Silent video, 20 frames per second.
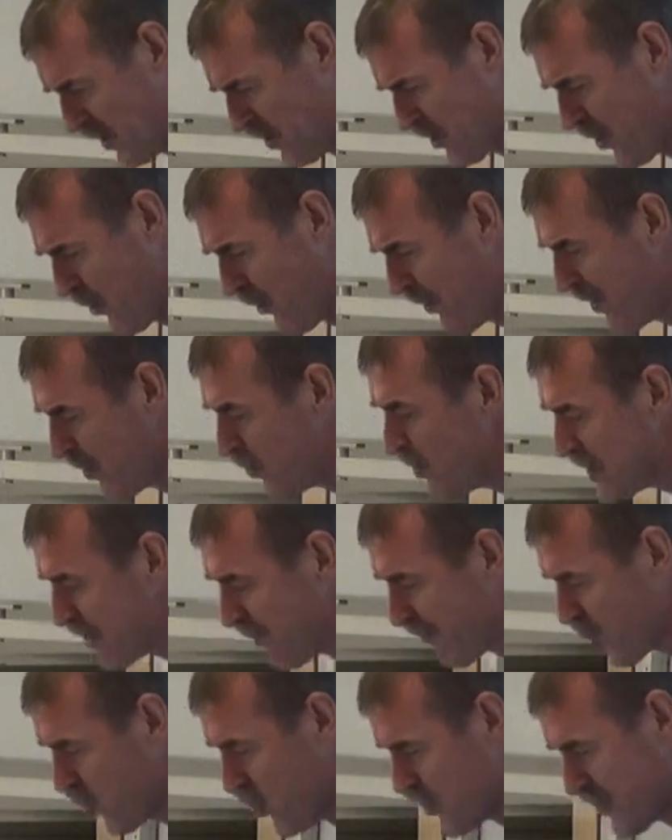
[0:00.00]
So there is,
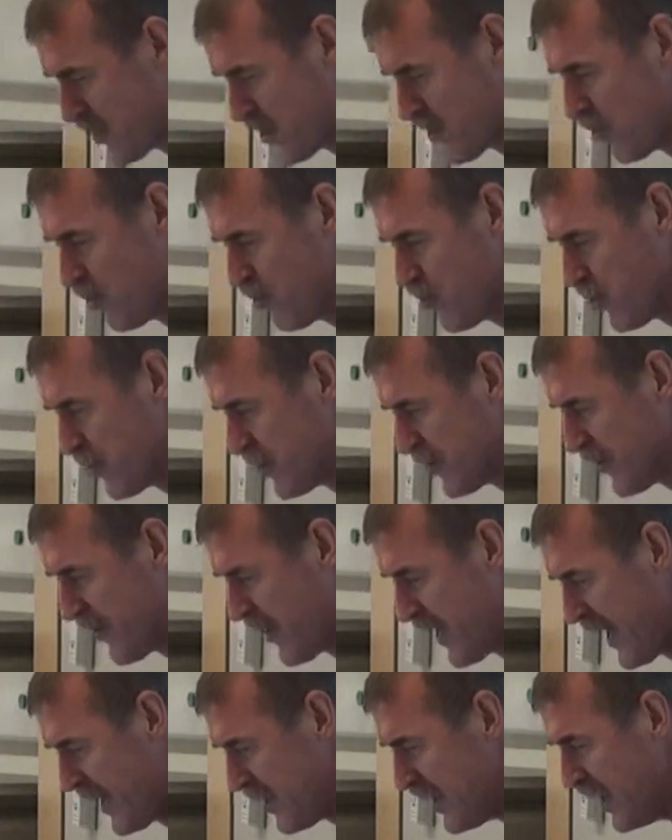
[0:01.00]
of course, a solution to
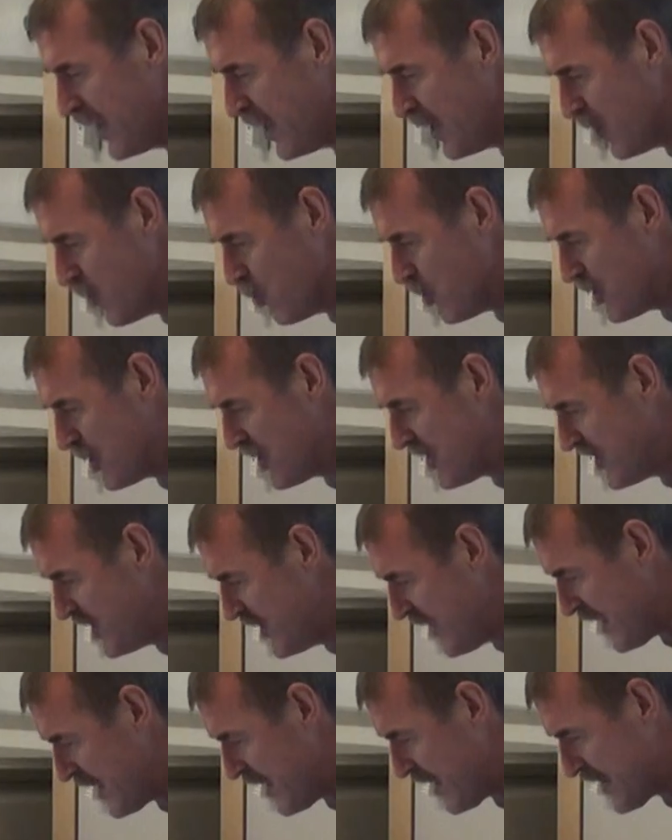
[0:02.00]
that, which is
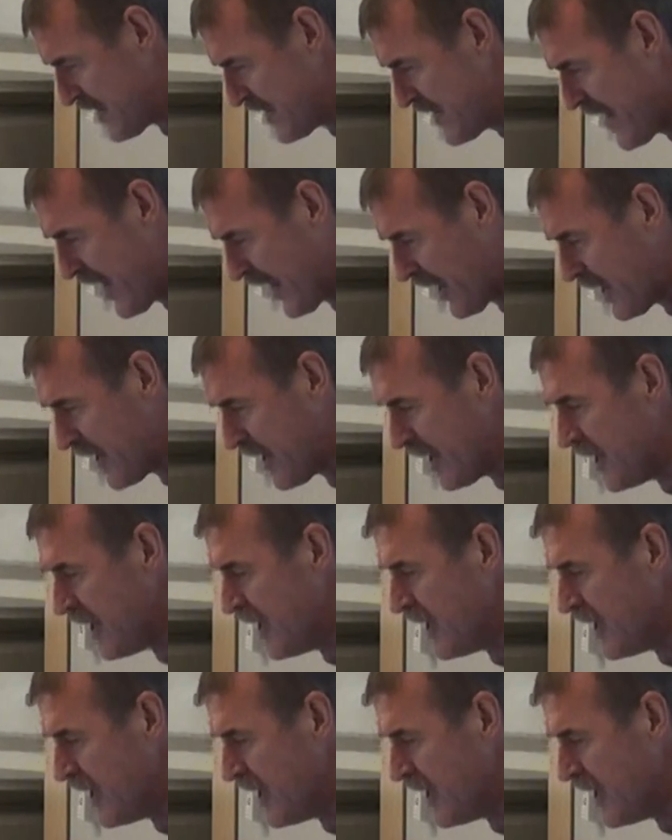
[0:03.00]
DNSSEC.